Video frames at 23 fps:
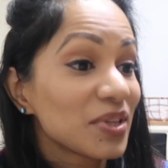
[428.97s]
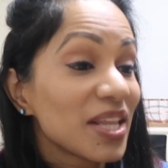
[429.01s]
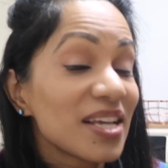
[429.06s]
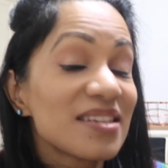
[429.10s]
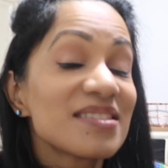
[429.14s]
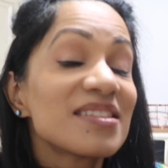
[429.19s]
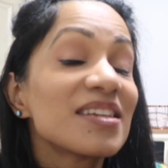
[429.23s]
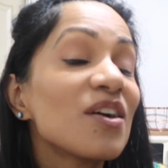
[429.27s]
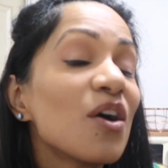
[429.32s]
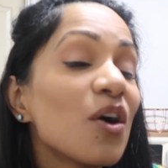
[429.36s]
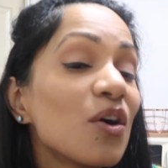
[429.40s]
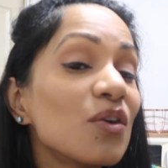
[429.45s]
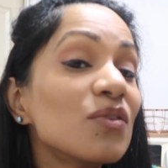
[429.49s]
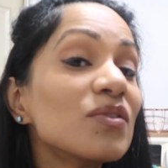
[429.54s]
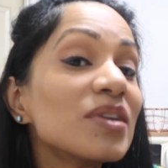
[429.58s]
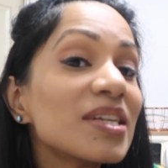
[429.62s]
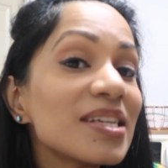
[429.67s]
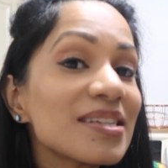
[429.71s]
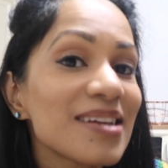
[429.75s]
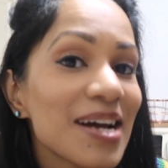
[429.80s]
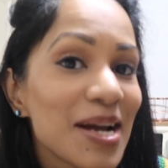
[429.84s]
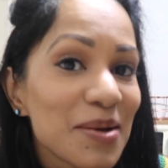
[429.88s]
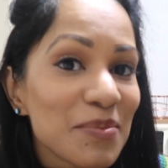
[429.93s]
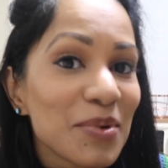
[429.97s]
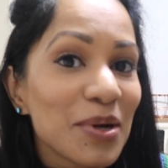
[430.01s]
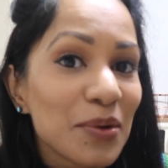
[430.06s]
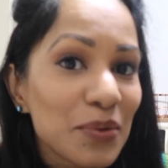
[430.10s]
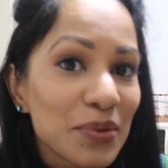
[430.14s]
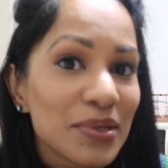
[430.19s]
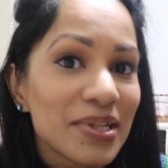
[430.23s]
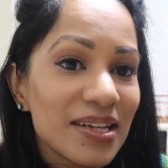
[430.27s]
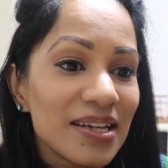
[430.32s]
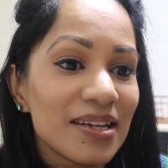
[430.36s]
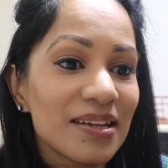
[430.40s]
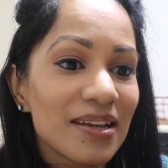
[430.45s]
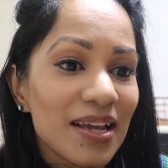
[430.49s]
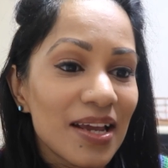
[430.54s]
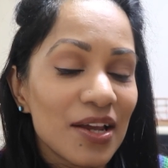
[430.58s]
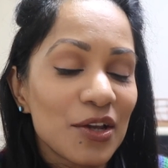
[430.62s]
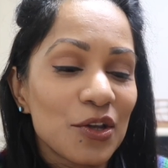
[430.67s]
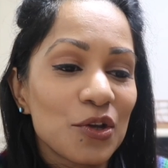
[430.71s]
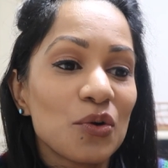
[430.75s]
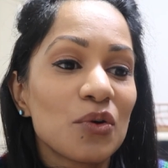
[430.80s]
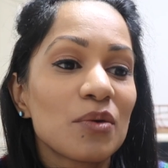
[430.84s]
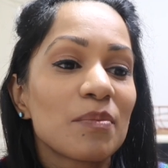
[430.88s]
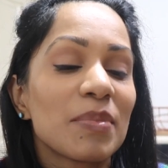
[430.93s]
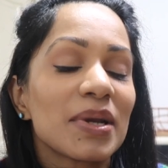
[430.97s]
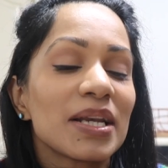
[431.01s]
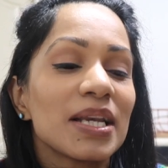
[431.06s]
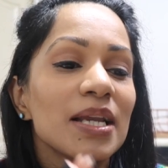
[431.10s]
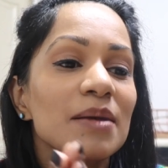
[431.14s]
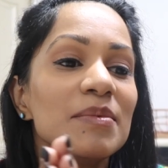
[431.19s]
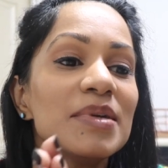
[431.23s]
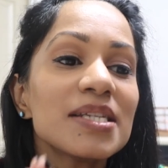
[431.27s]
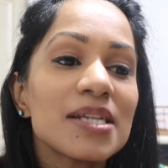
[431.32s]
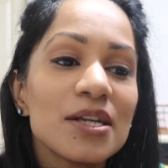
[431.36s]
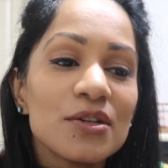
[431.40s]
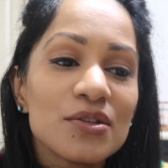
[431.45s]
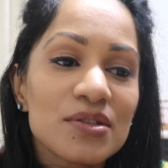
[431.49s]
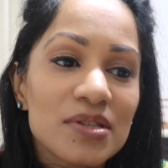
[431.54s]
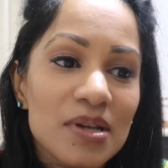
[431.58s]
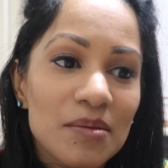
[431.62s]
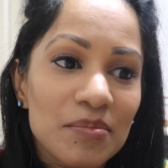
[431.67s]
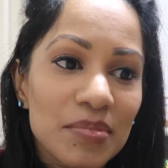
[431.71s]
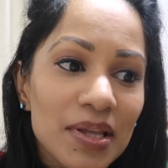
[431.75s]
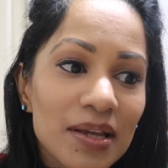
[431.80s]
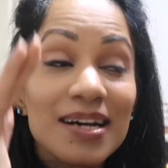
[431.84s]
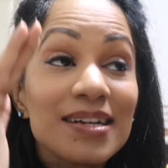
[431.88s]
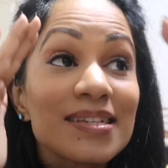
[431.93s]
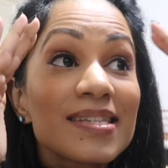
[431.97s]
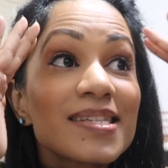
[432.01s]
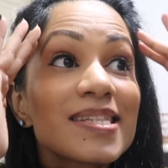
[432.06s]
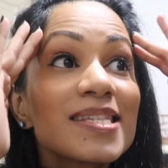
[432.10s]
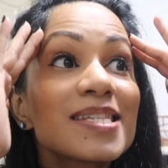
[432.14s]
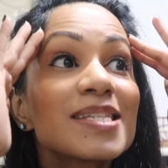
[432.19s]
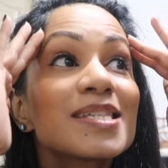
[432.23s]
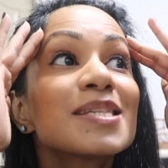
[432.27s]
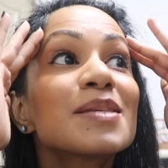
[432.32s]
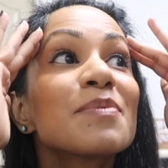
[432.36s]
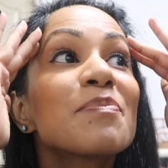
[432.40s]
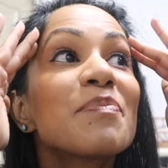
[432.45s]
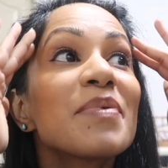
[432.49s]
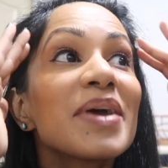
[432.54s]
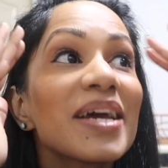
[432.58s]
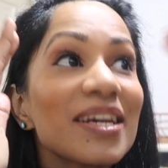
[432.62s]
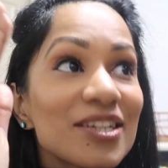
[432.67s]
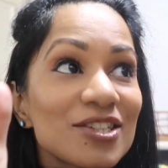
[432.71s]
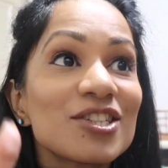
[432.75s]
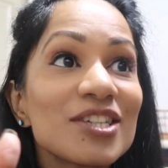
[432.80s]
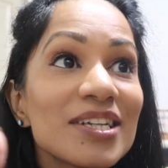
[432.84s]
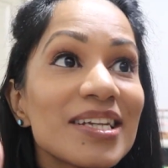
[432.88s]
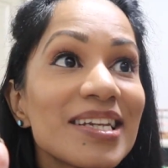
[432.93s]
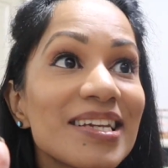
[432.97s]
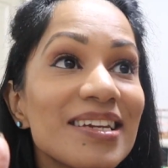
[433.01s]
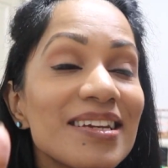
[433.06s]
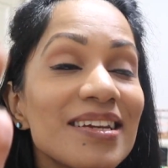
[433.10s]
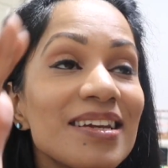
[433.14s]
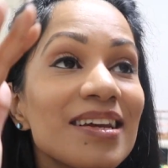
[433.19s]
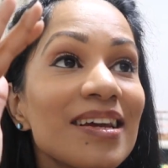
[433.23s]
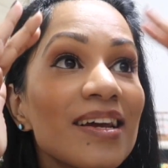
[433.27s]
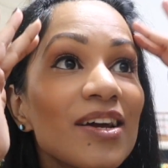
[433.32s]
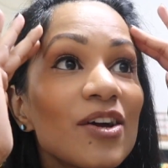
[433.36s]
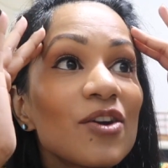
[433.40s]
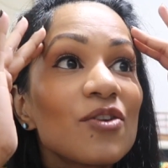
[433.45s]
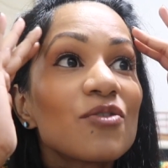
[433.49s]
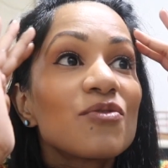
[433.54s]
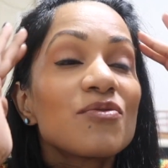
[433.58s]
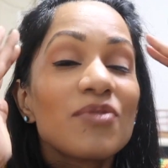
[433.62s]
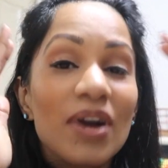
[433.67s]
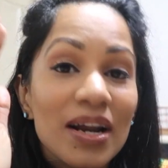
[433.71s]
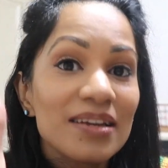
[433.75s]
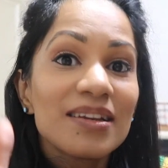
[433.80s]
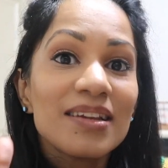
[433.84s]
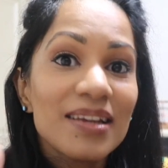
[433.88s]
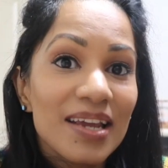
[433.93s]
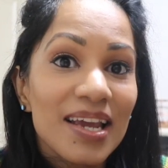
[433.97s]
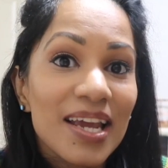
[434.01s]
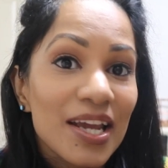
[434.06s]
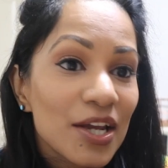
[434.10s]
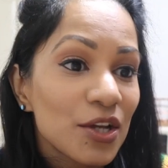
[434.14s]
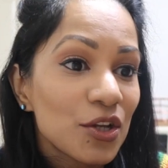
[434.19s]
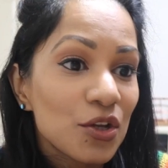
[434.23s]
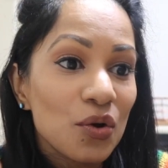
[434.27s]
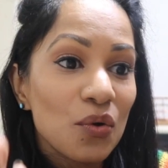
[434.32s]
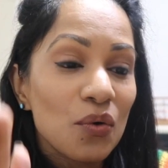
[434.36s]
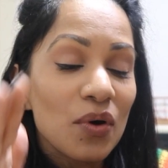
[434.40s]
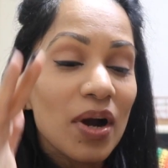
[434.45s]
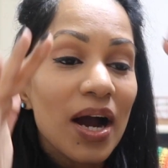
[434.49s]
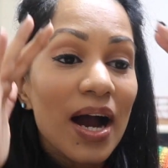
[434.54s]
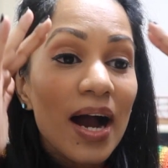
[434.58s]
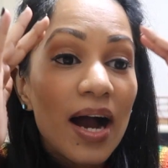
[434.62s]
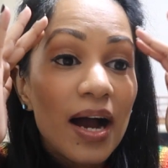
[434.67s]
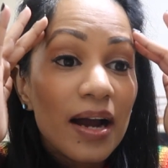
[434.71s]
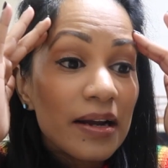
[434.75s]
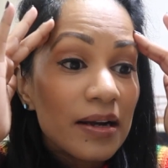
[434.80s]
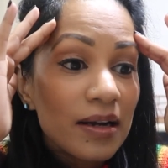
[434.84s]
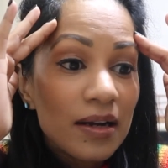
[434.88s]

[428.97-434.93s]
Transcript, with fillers: That's the only time I will eat egg yolk. But let me tell you something, especially runny egg yolk, I